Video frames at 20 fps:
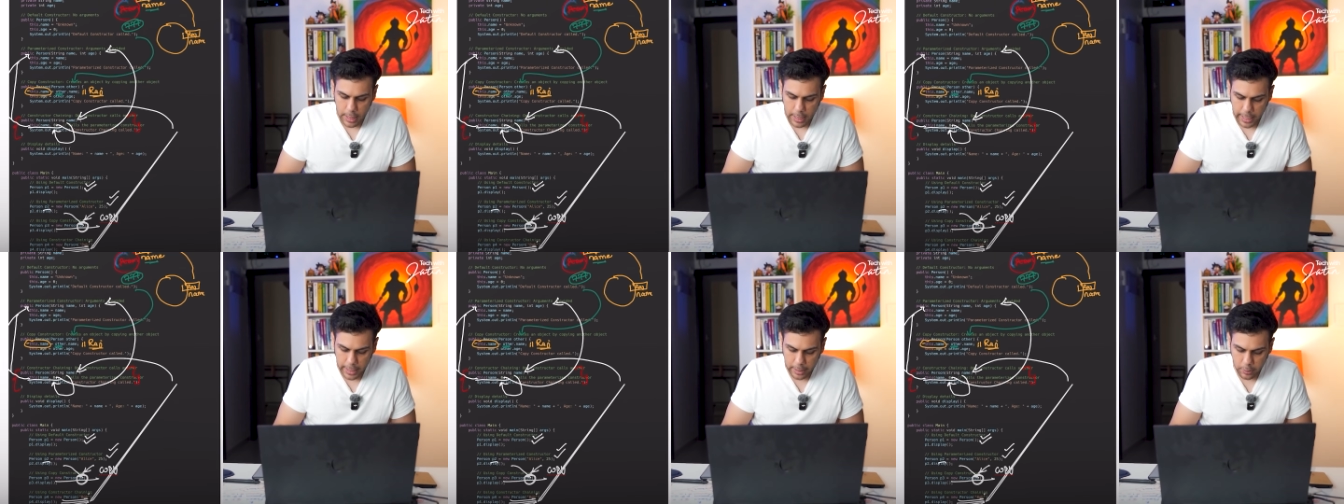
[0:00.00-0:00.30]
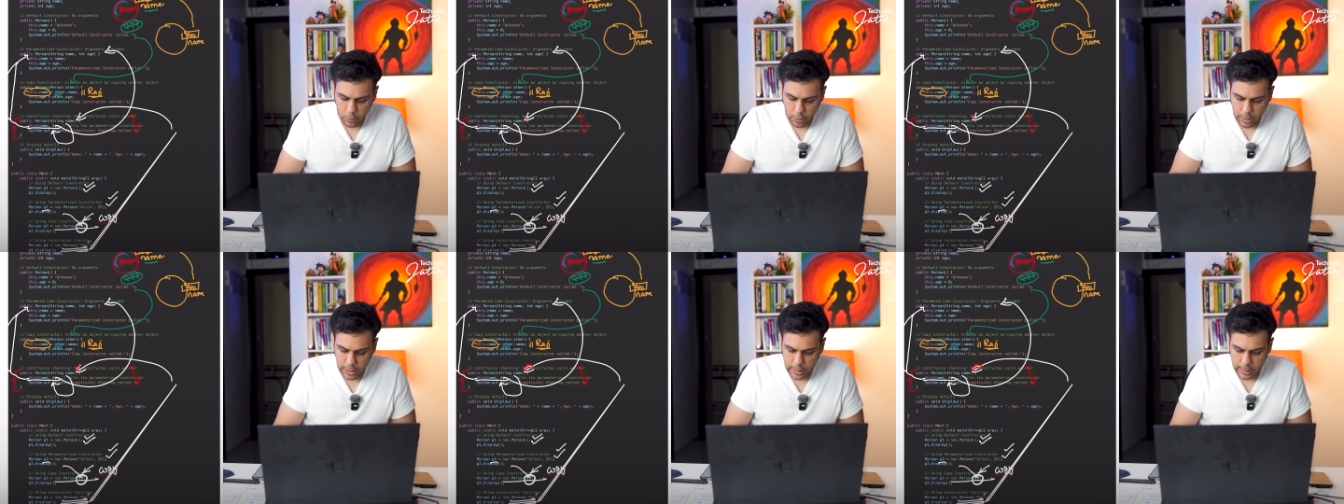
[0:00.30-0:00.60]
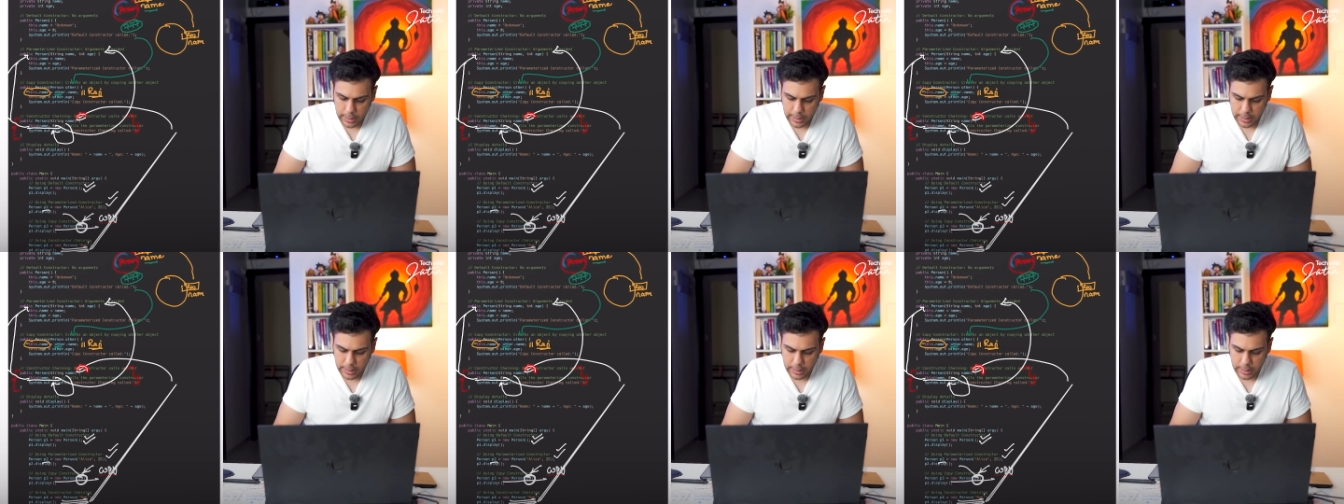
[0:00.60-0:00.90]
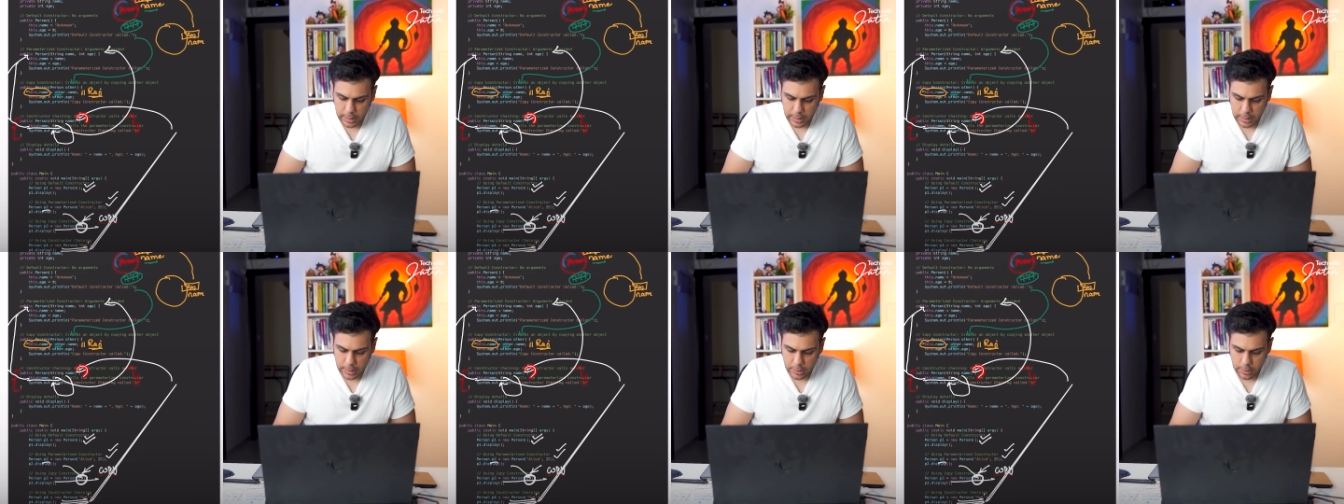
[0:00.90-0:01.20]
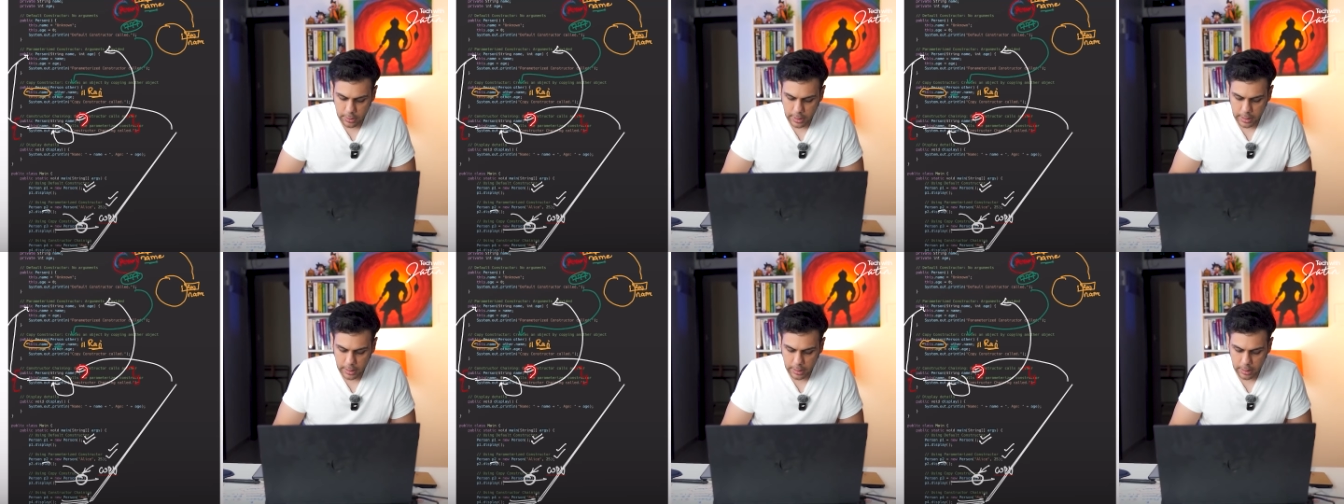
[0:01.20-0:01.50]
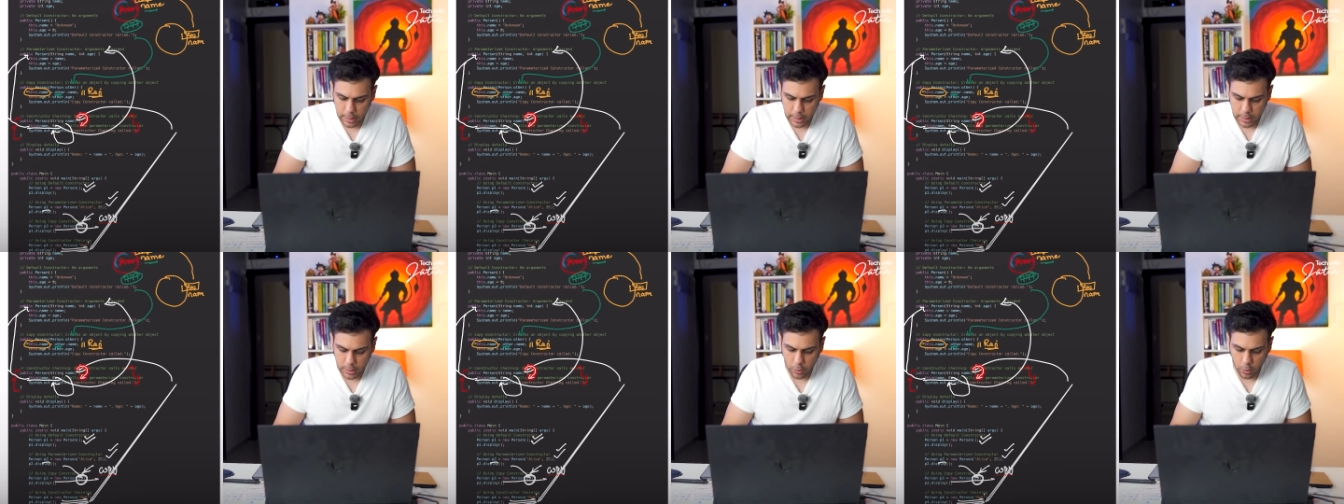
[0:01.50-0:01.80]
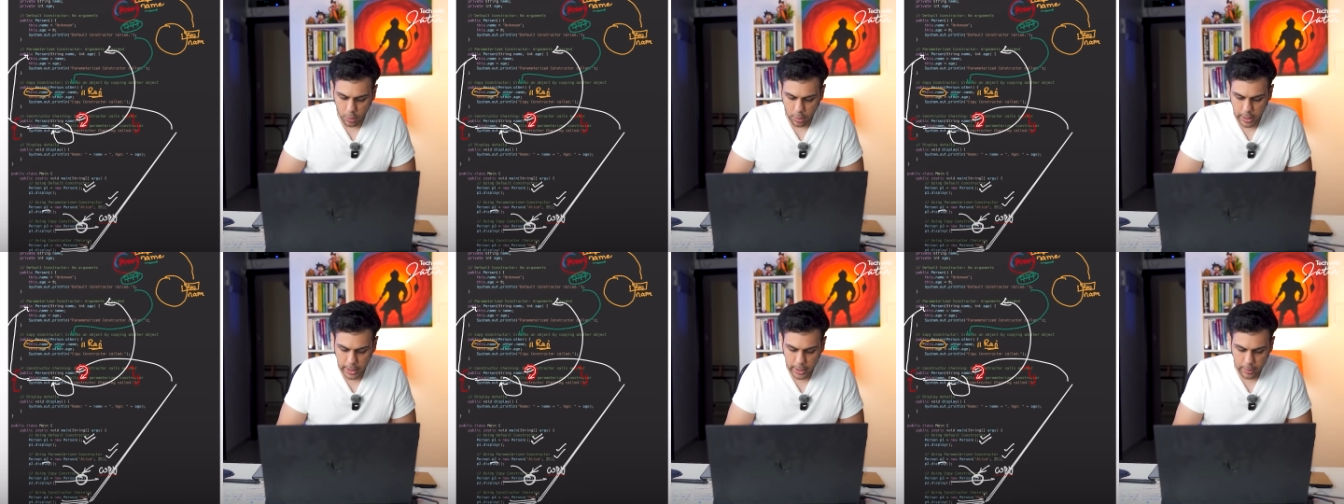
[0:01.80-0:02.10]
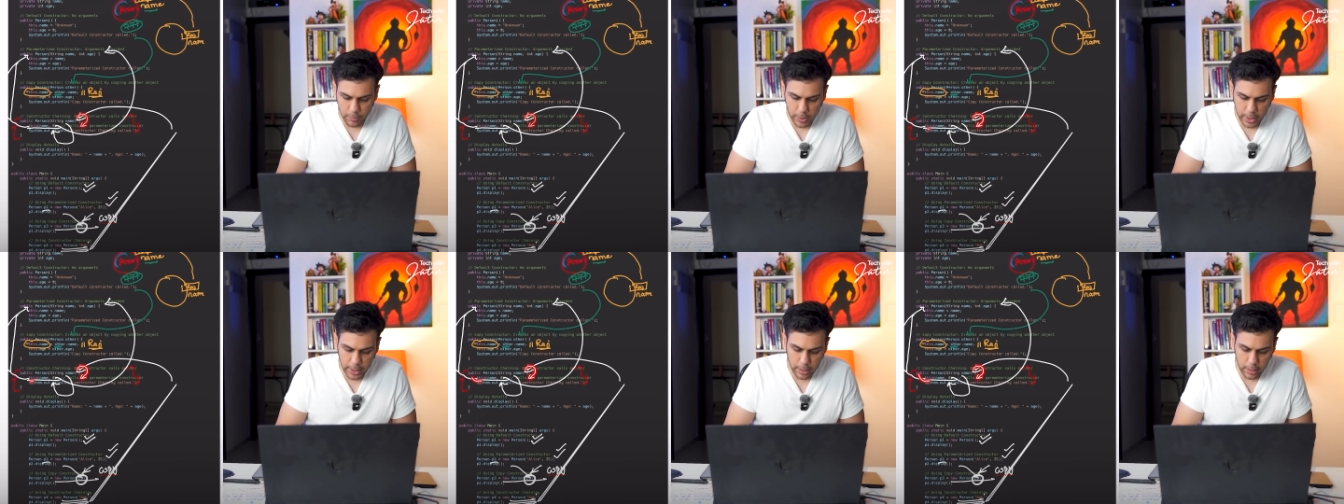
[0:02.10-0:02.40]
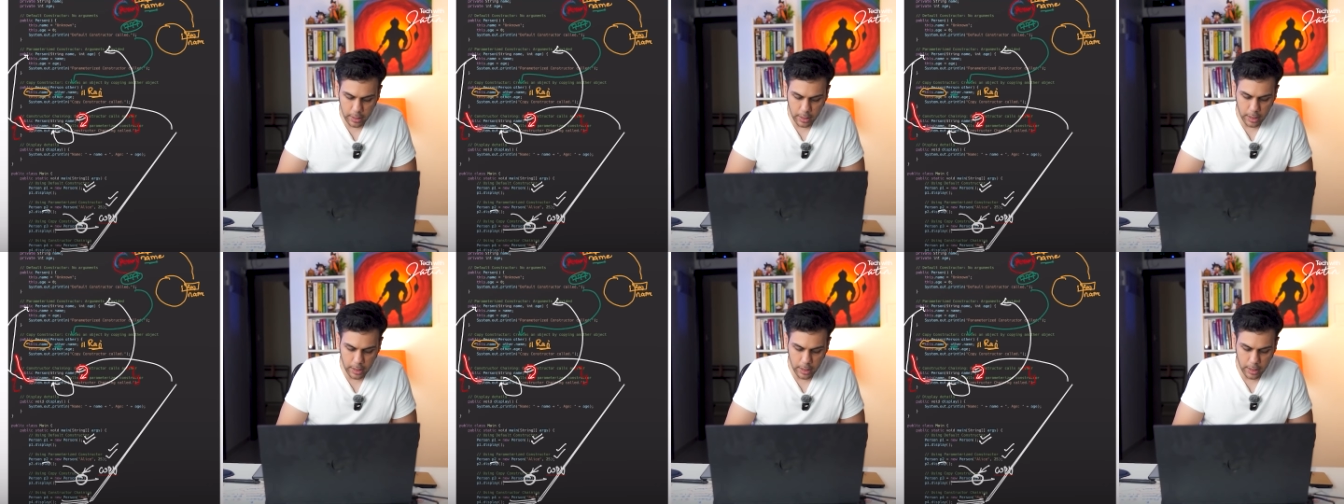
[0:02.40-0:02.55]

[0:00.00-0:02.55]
and only this constructor is calling my